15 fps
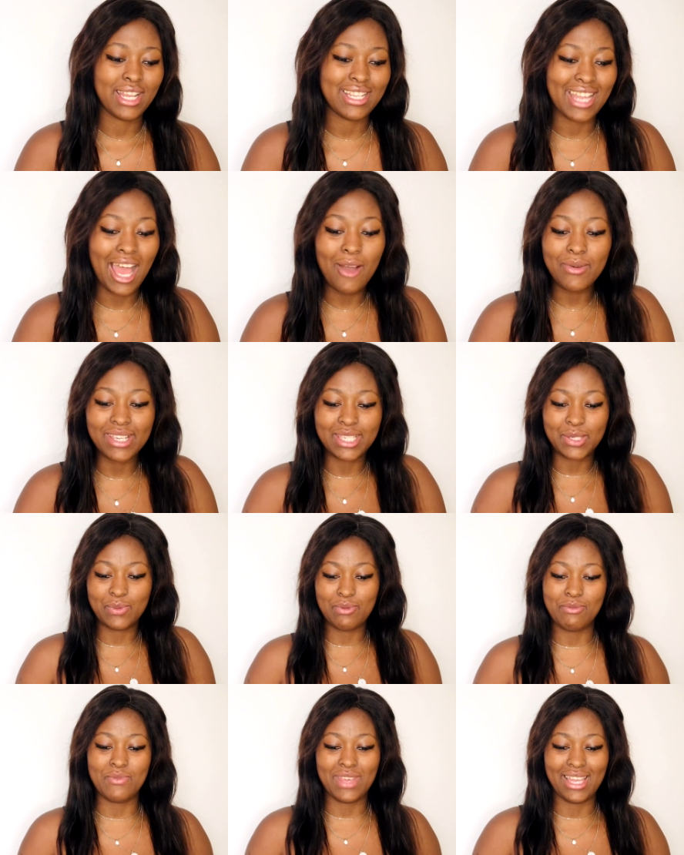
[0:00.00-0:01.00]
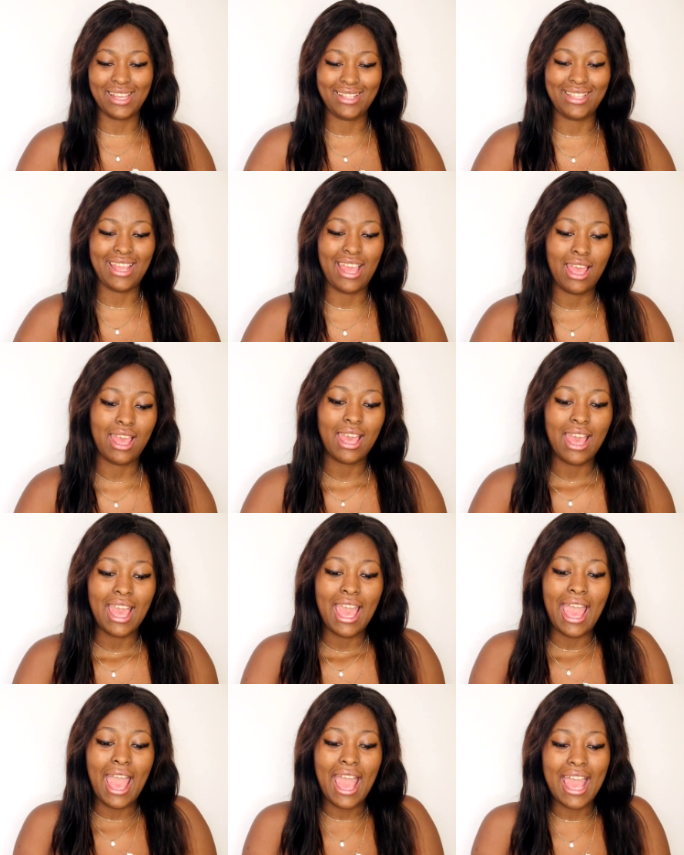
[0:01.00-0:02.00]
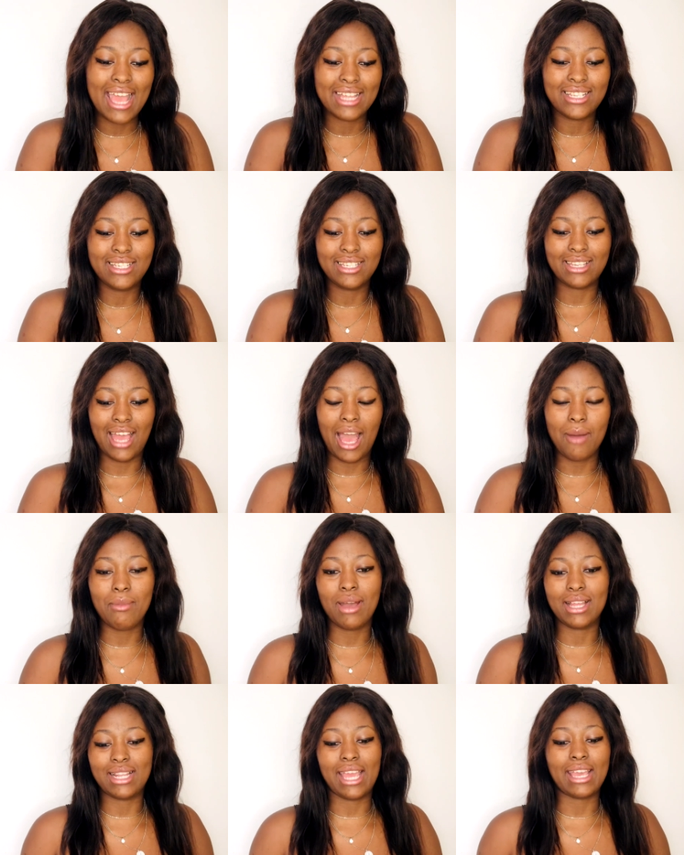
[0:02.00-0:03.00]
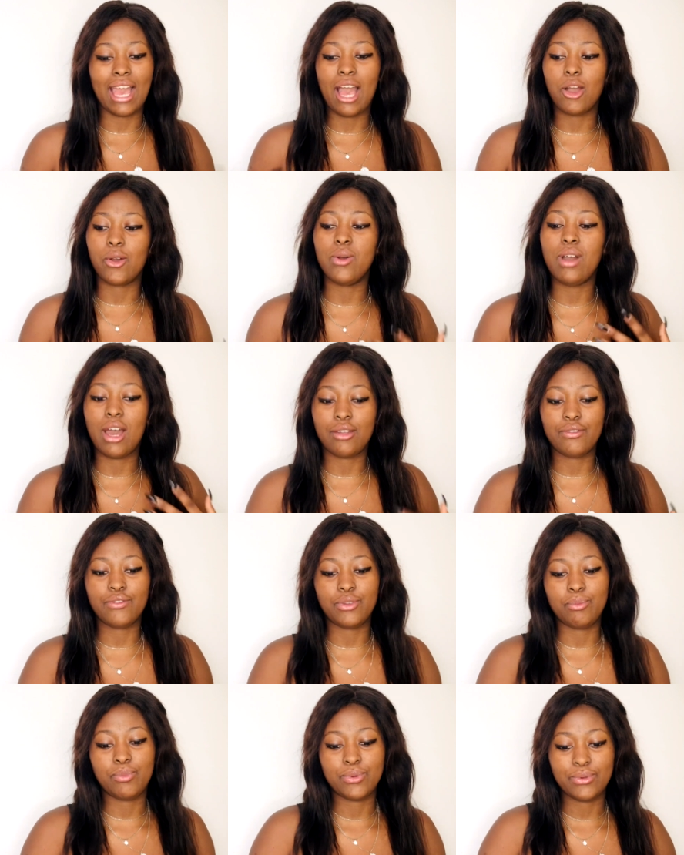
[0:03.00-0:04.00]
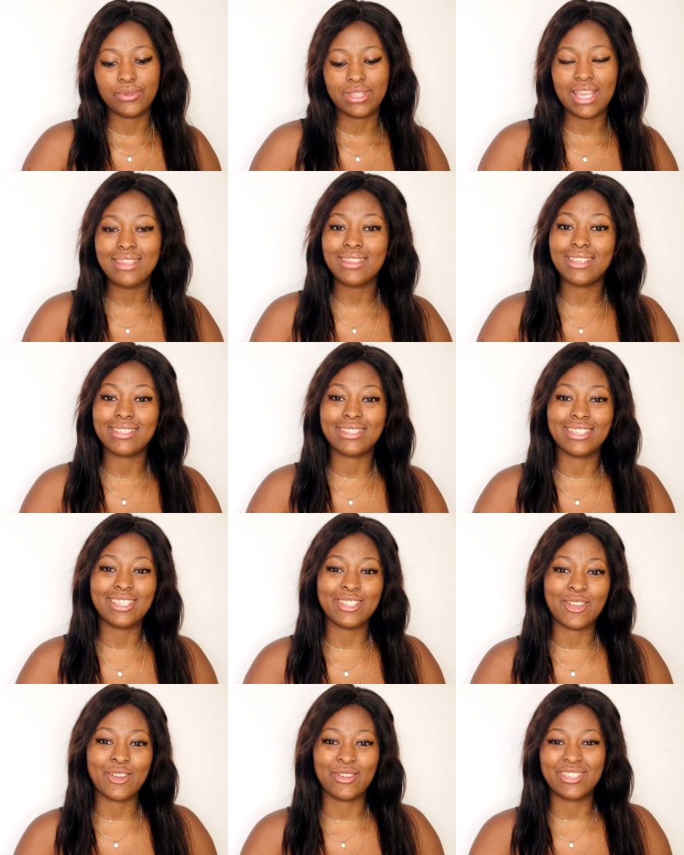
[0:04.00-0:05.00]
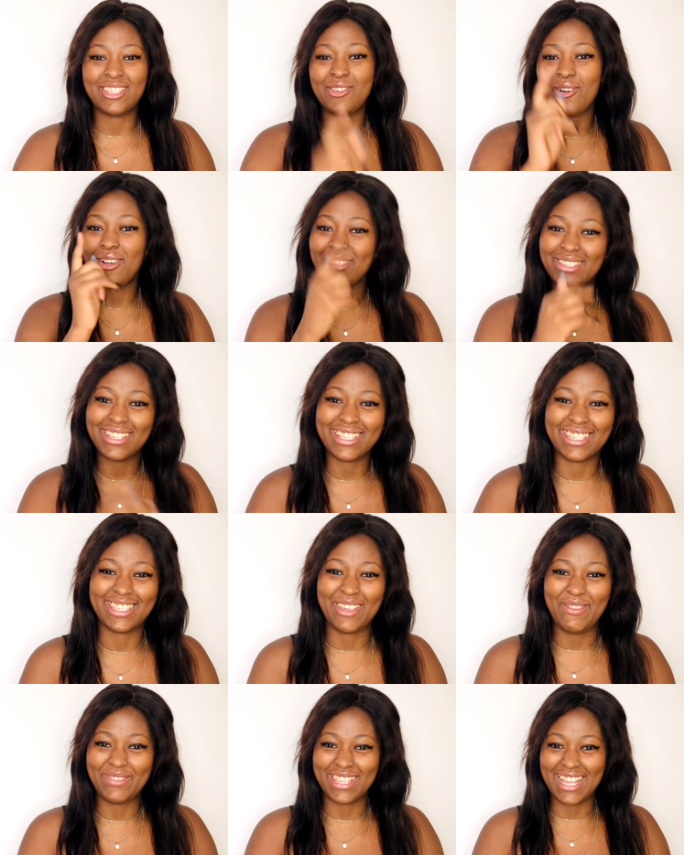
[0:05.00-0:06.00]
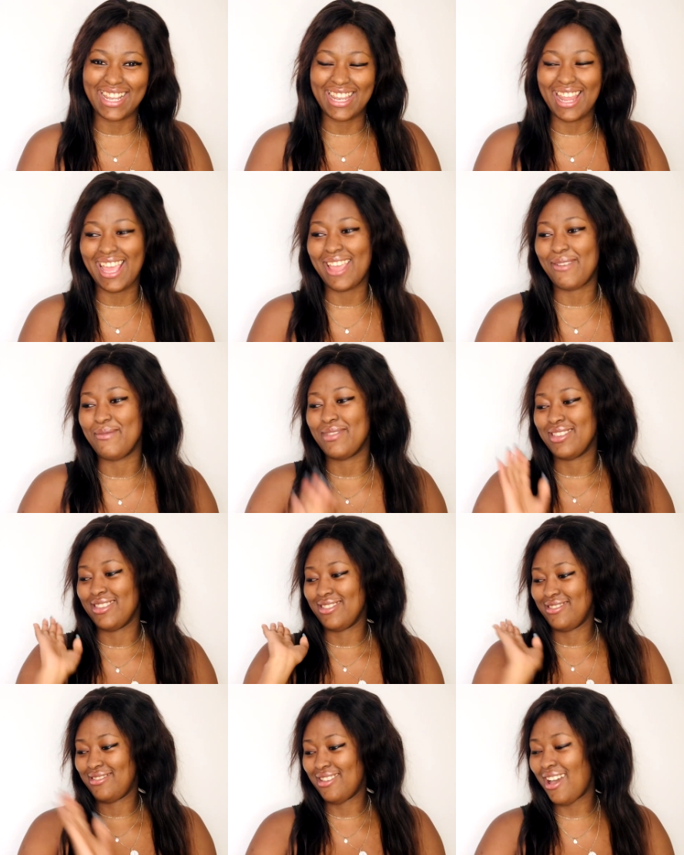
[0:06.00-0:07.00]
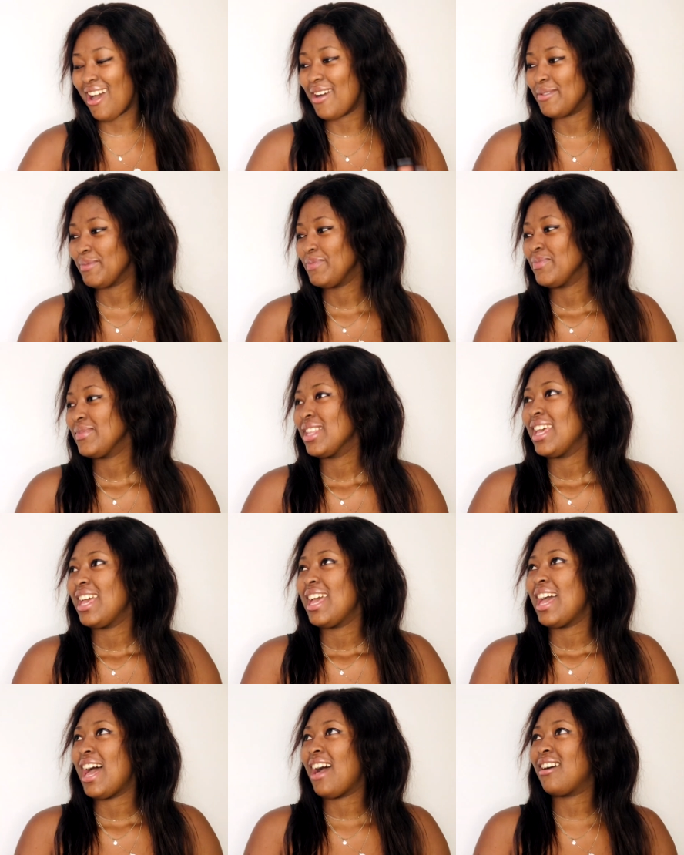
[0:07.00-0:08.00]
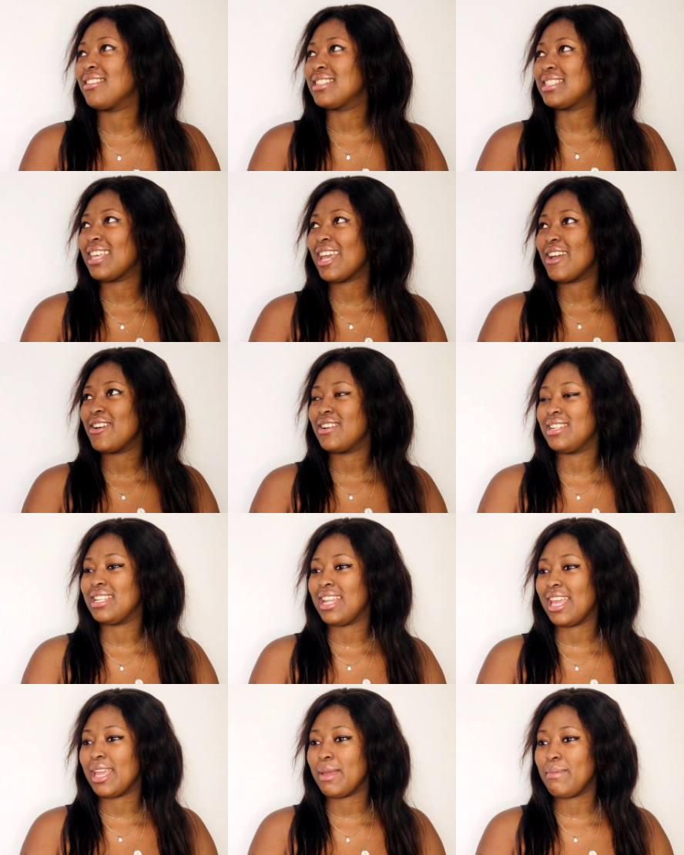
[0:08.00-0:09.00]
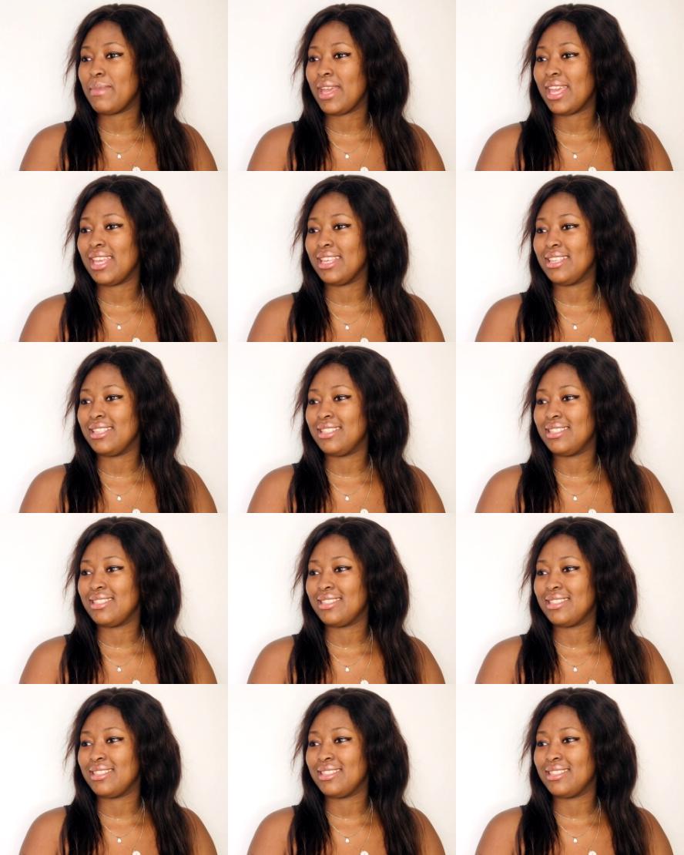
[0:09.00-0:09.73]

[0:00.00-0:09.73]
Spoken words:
Now we're swimming. And I'm like, I go out of the pool. Then there's this girl. She also deserves a name. Yeah. I'll say her name is.